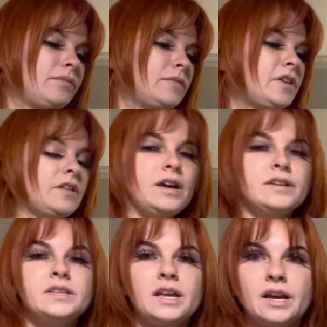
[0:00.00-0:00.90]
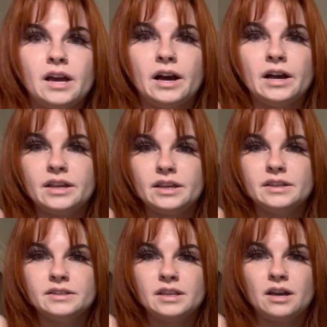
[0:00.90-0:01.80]
So the next thing I got
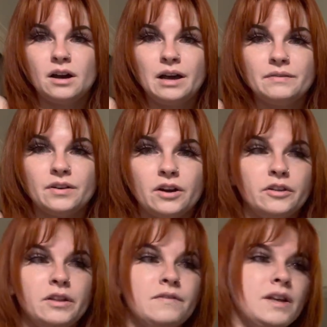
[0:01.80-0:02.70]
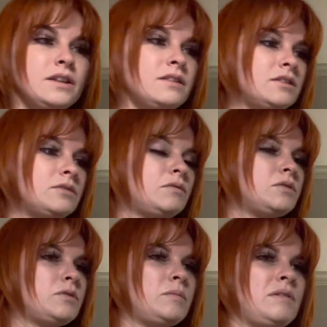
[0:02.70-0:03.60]
is the avocado leave-in. This one was
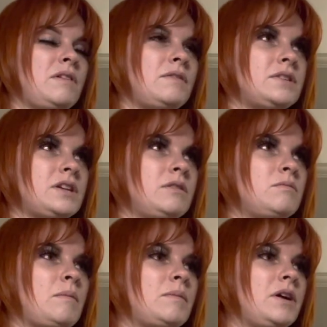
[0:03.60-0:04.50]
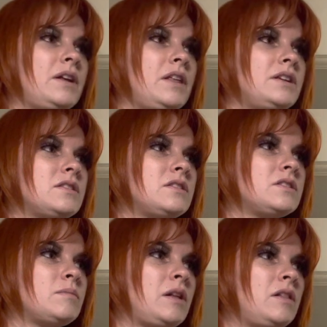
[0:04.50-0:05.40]
one of my favorites. I remember I liked the
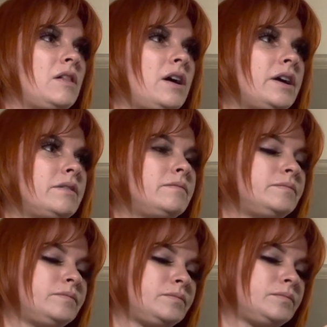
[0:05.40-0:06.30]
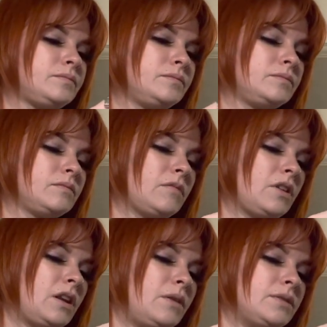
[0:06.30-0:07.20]
smell a lot.
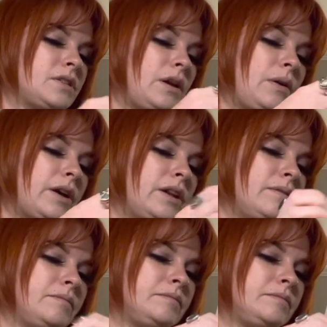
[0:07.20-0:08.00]
It was so good.